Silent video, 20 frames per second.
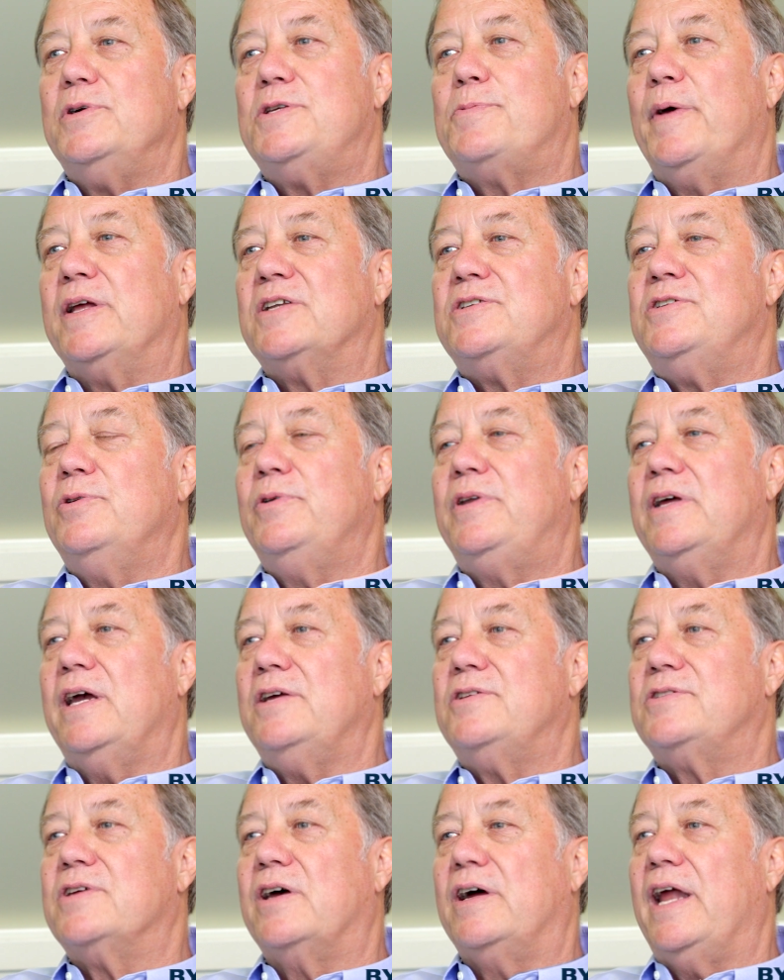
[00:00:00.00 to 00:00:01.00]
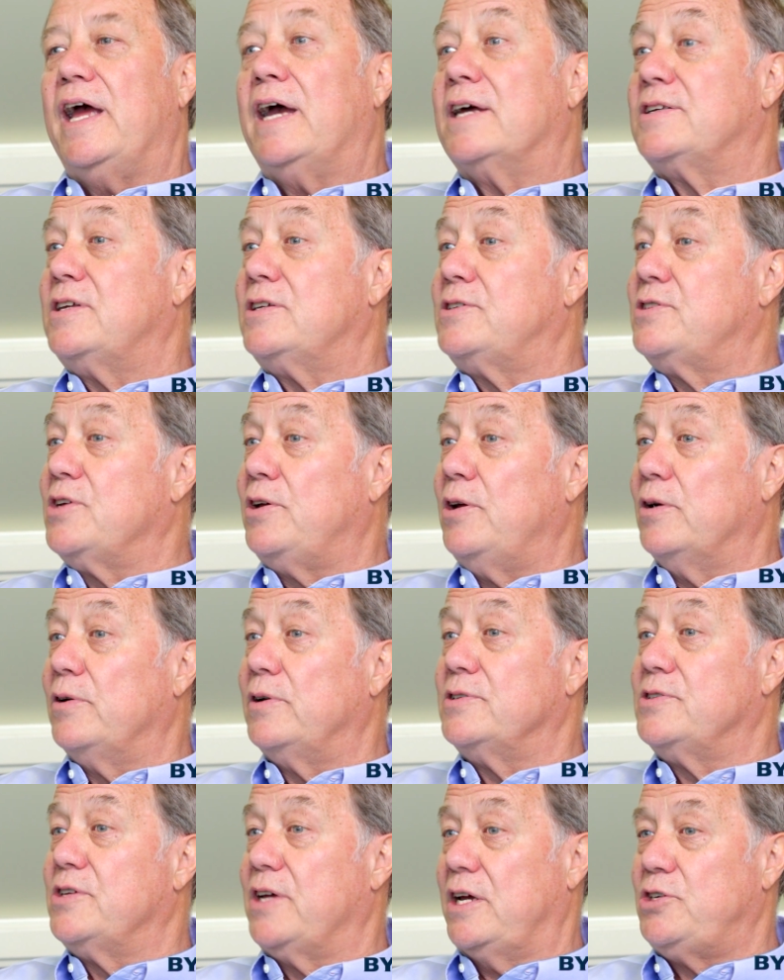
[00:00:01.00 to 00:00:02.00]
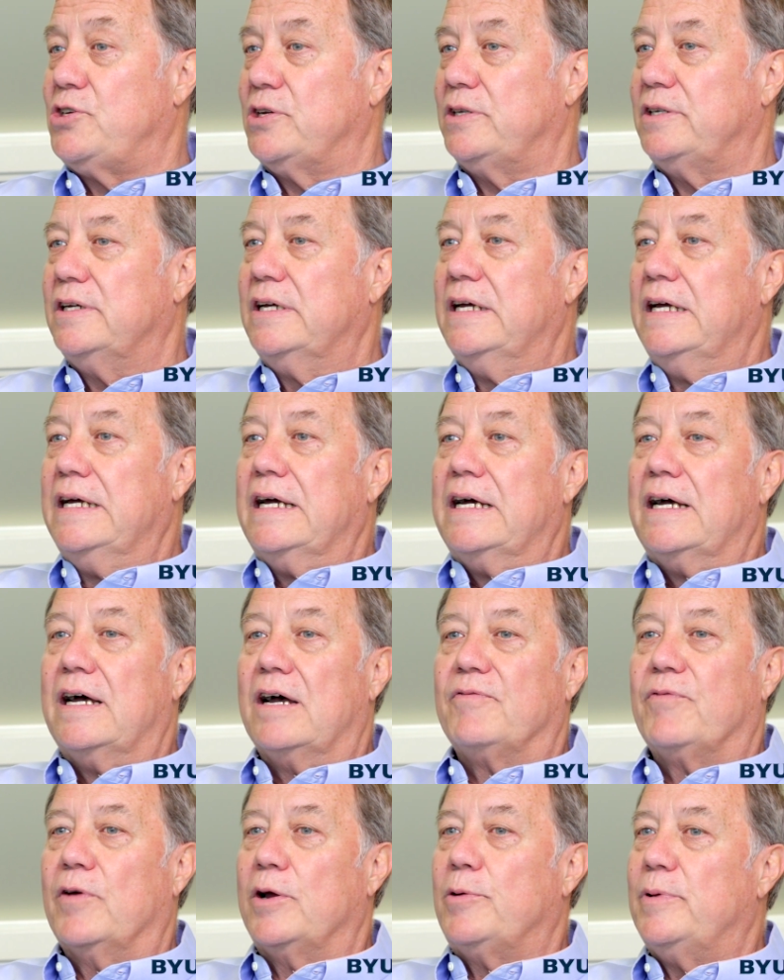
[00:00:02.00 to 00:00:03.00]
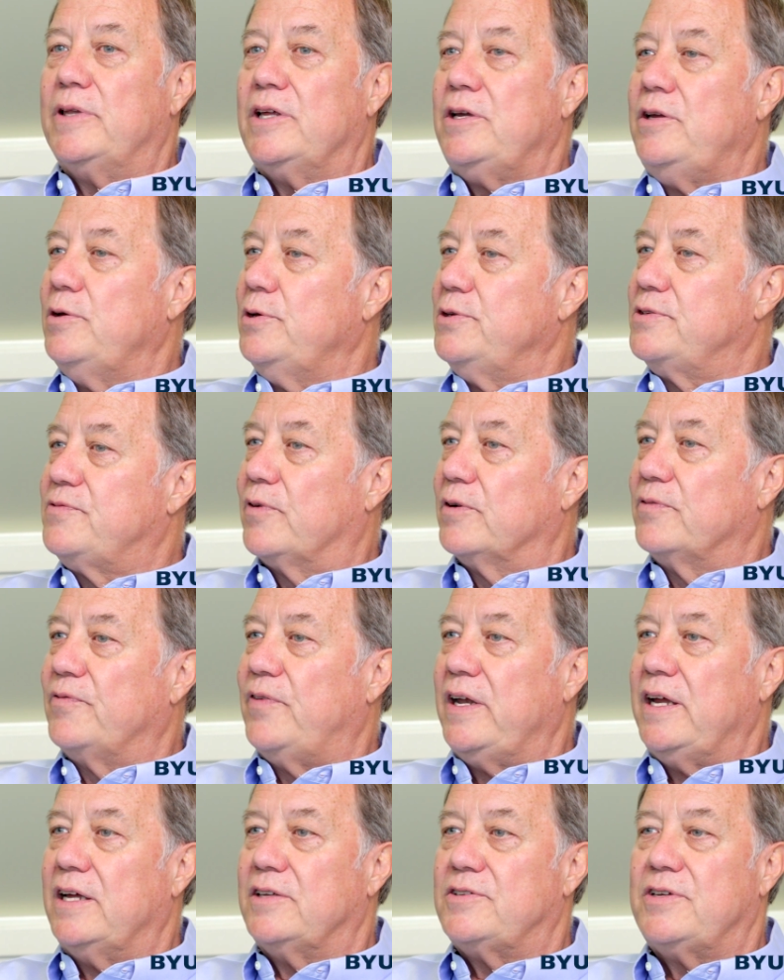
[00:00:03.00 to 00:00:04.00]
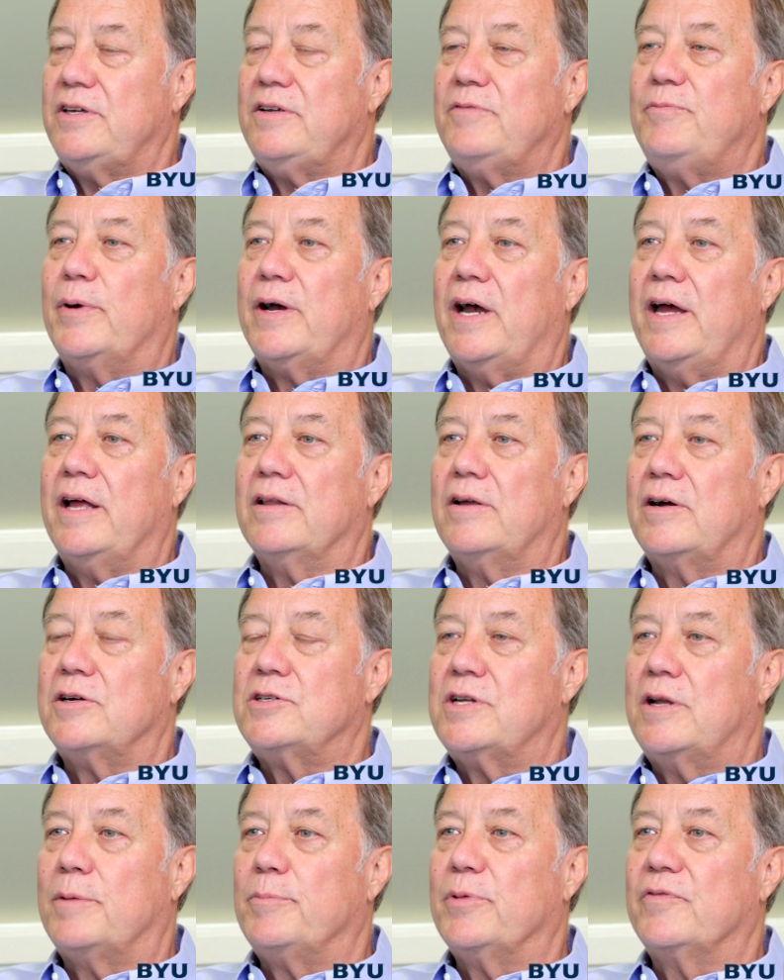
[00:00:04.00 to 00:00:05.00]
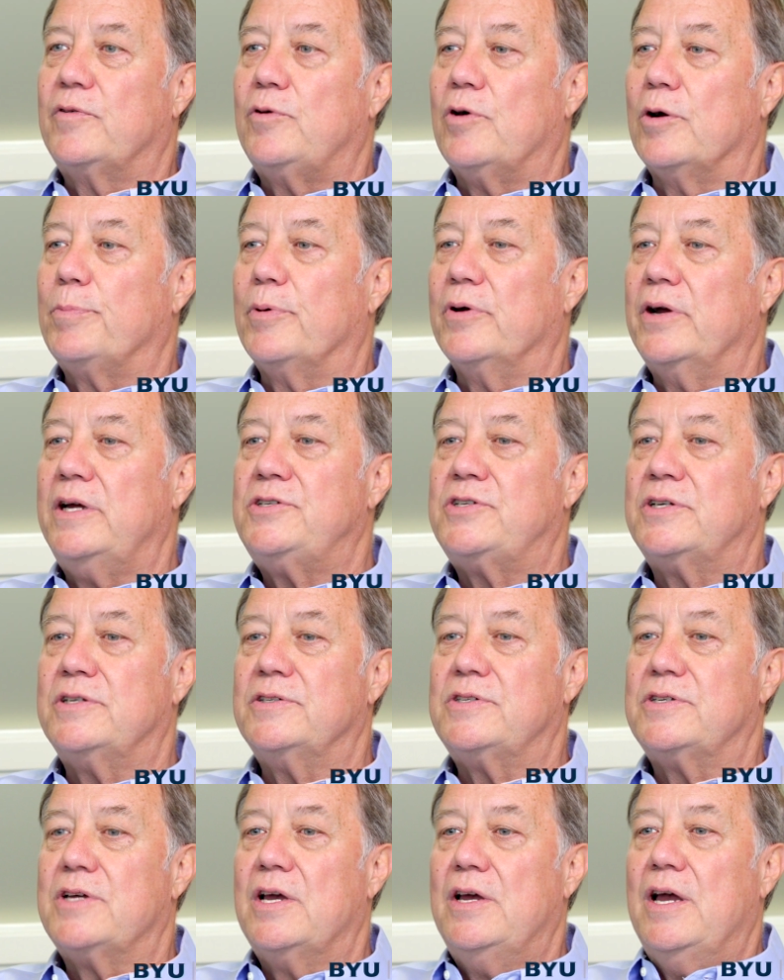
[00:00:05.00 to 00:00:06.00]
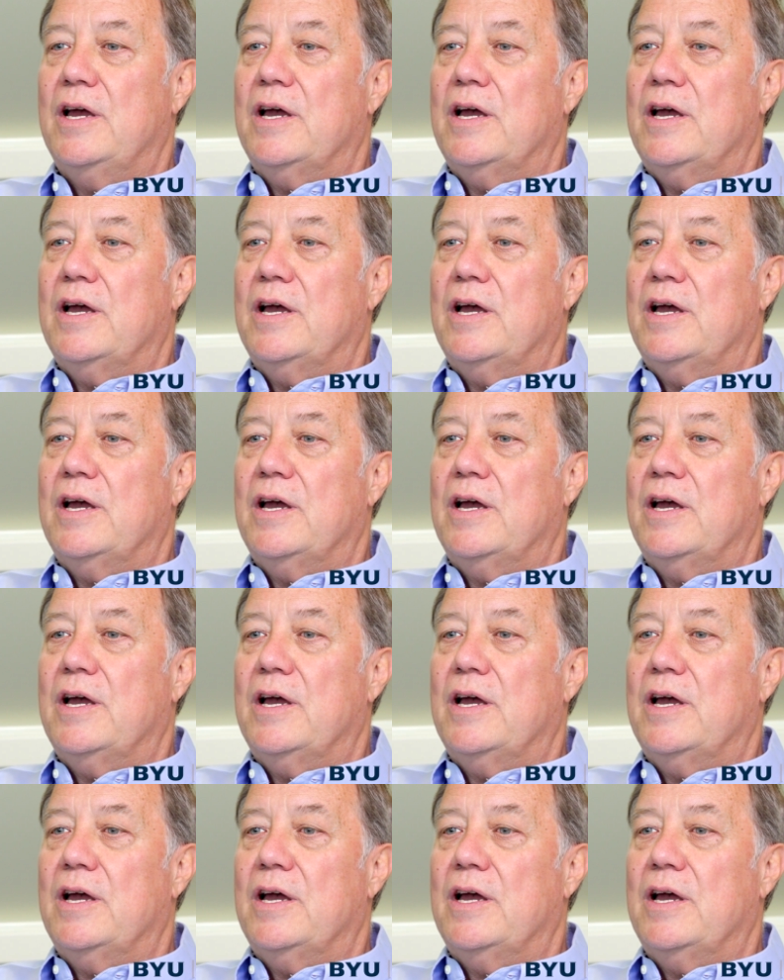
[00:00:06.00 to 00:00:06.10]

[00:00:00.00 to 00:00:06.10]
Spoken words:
spend 2 days on asset securitization, frequently used for financing by a large number of corporations.